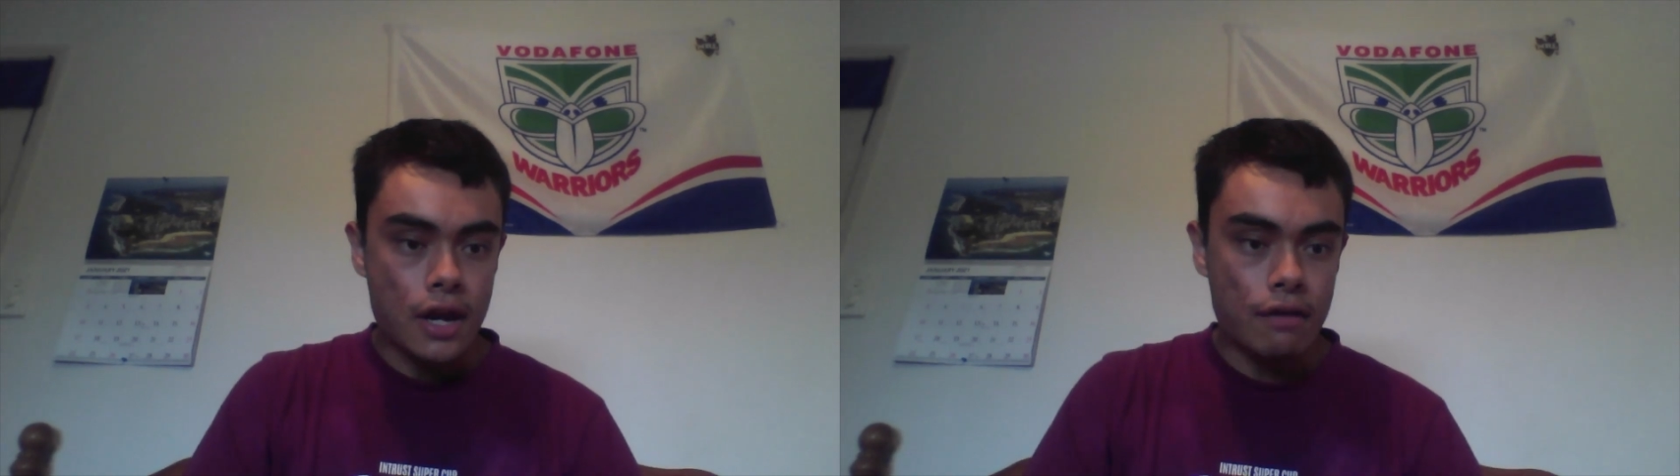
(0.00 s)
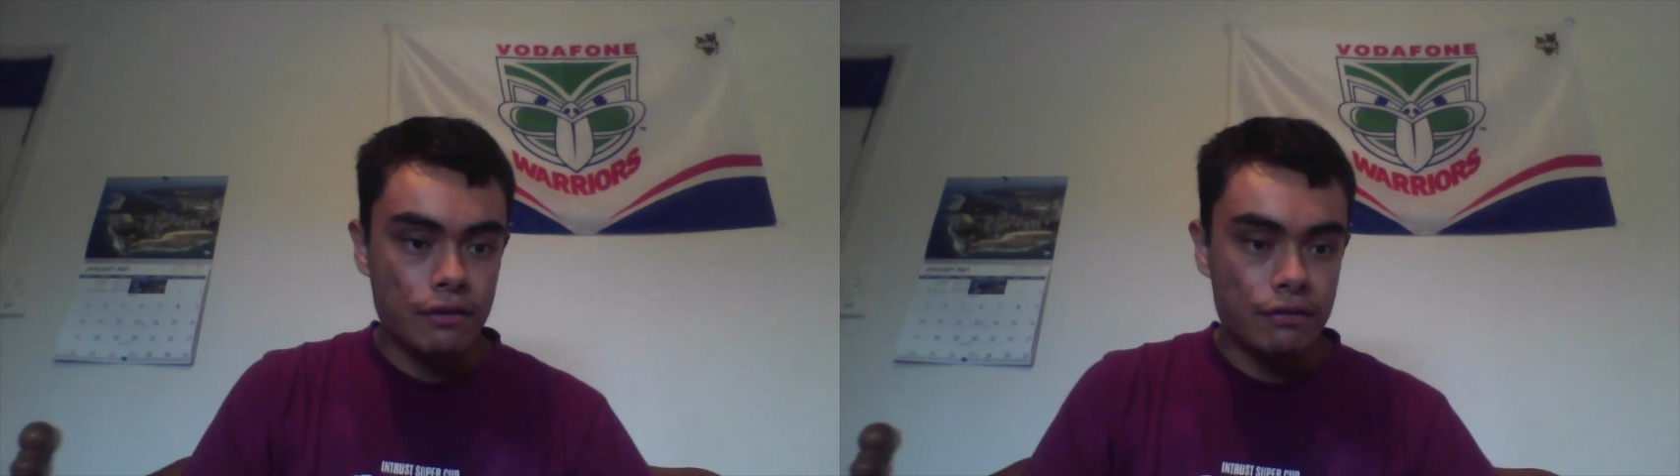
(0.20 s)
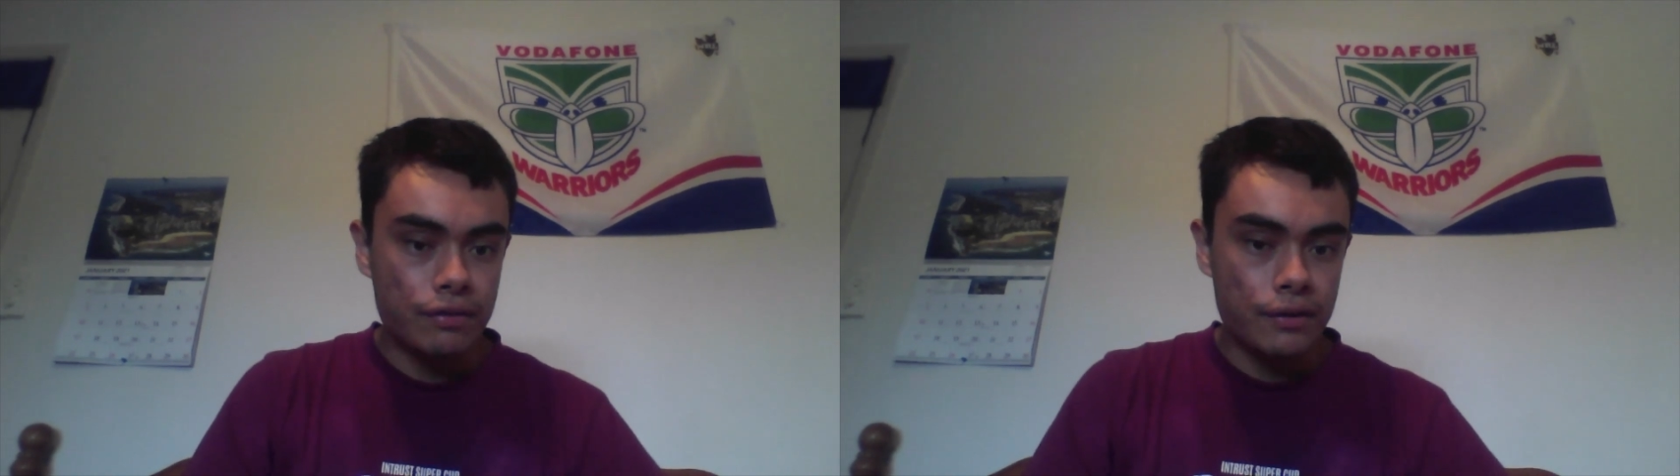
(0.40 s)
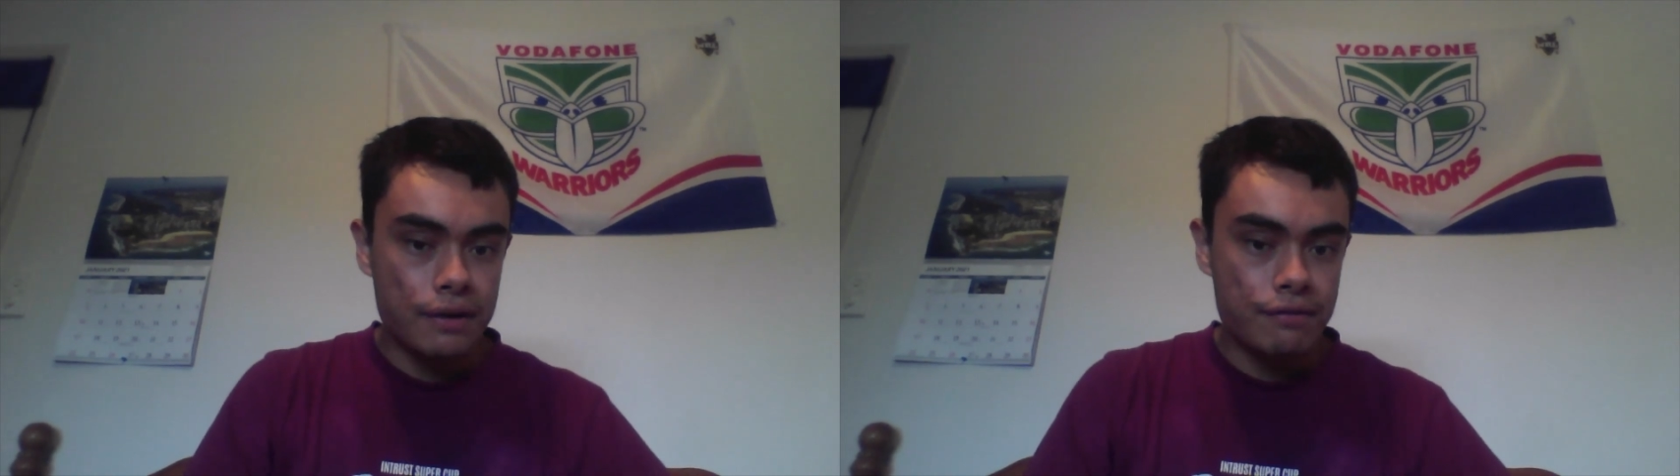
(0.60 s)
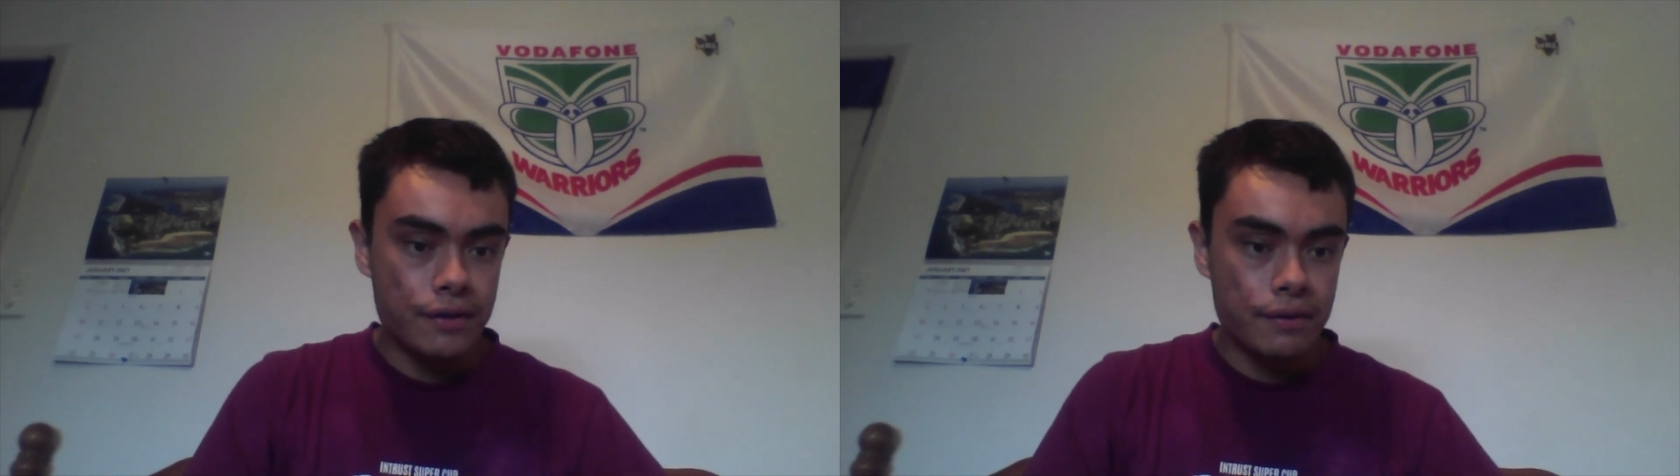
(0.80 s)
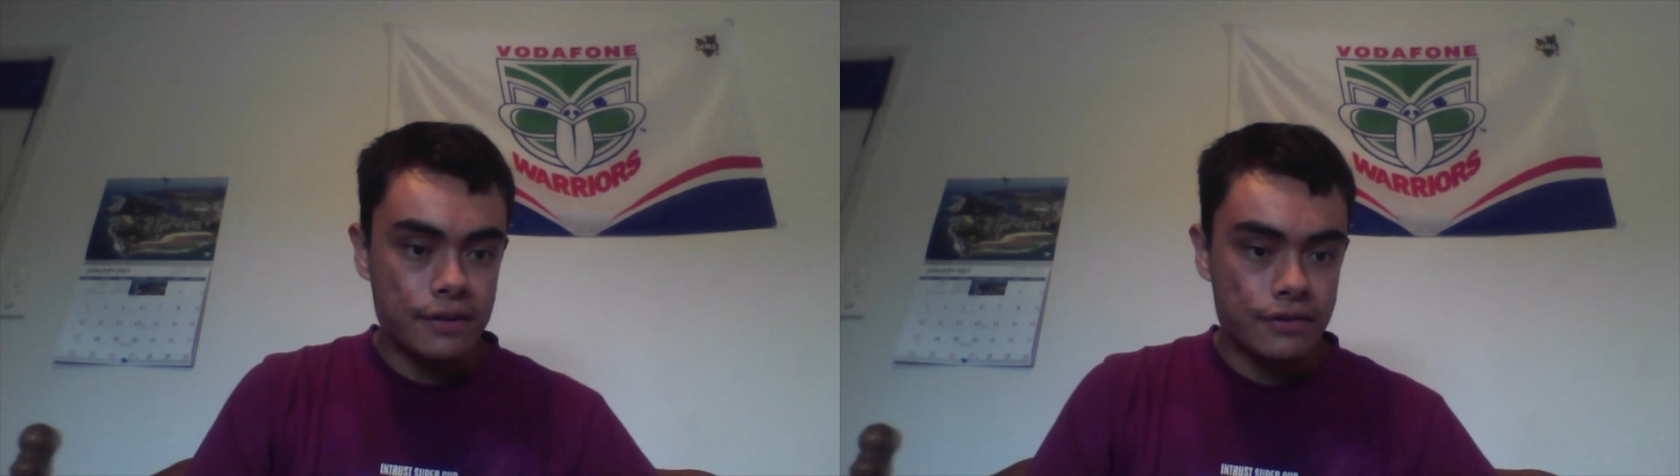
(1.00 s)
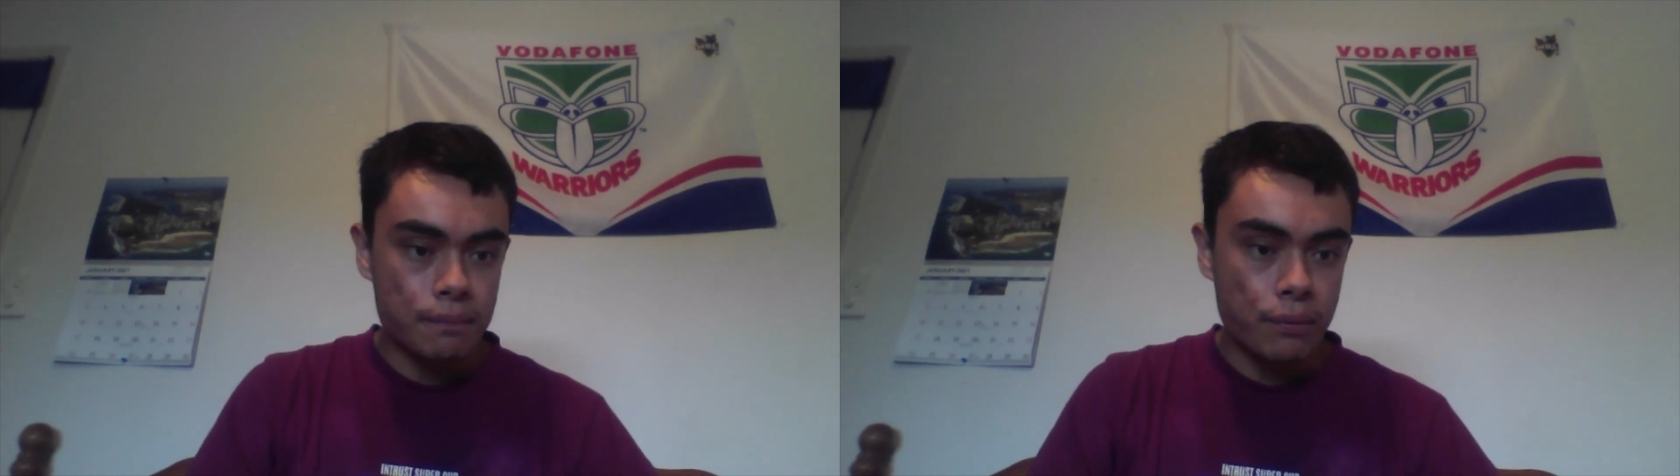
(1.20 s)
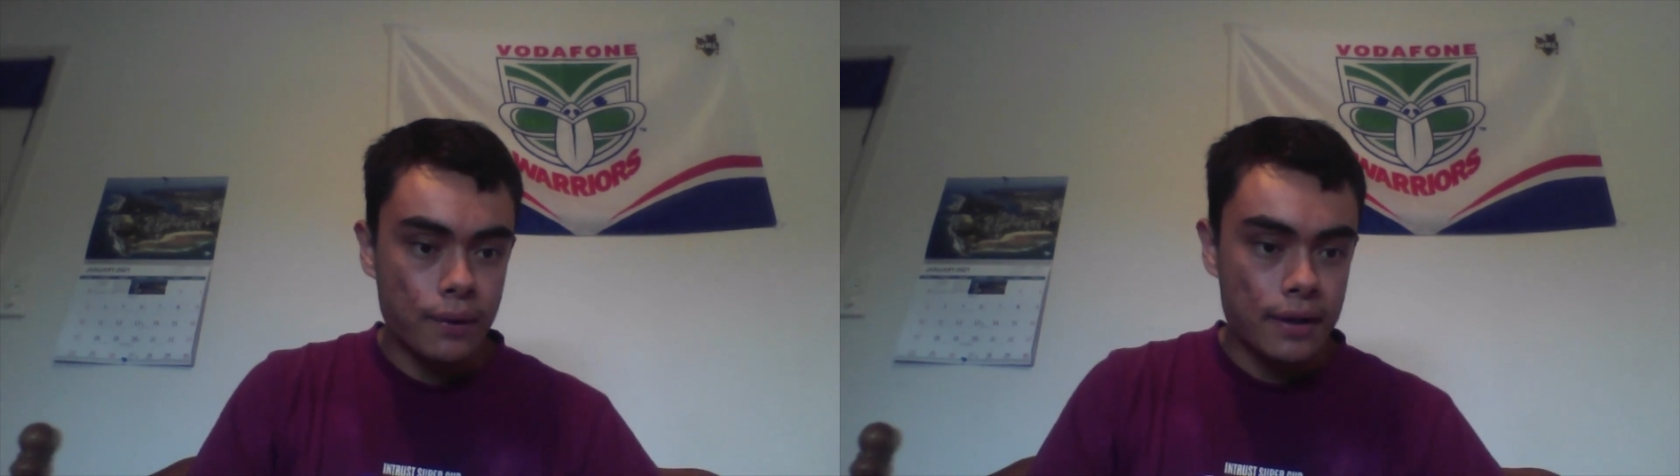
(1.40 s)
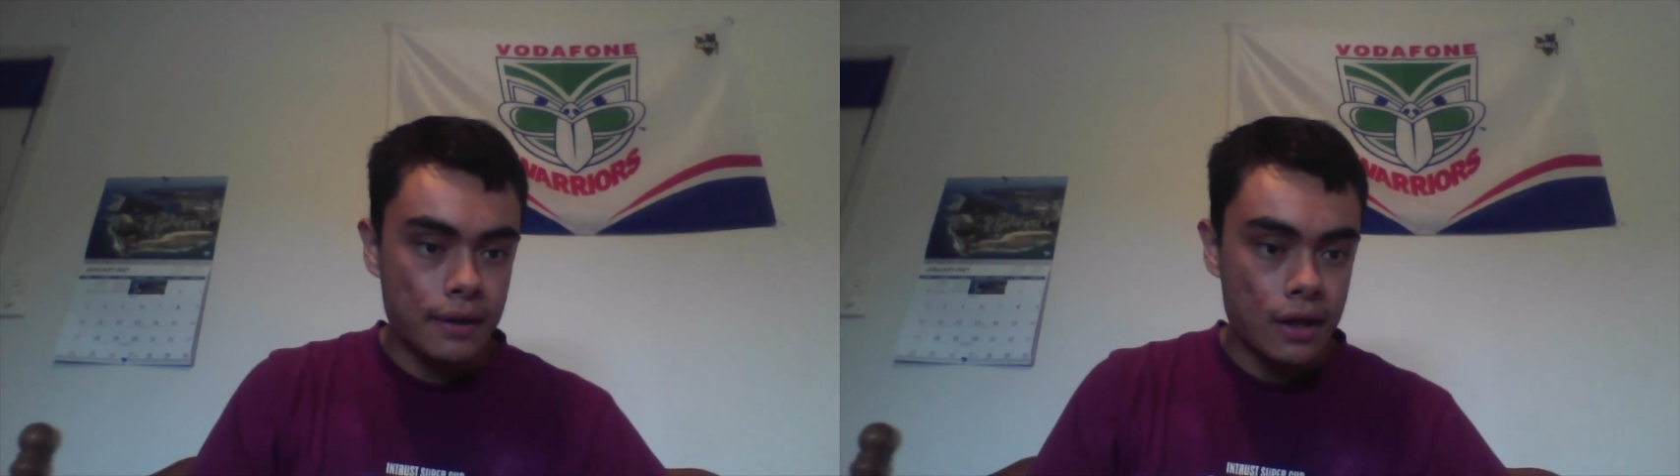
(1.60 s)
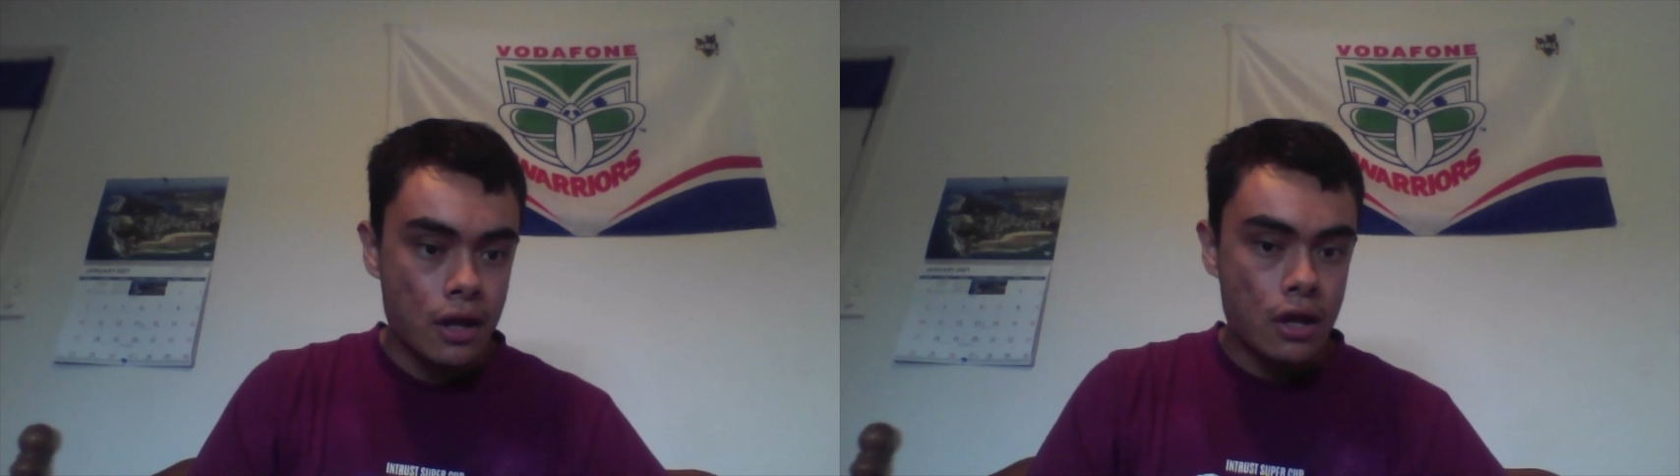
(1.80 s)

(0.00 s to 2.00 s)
another very, very disappointing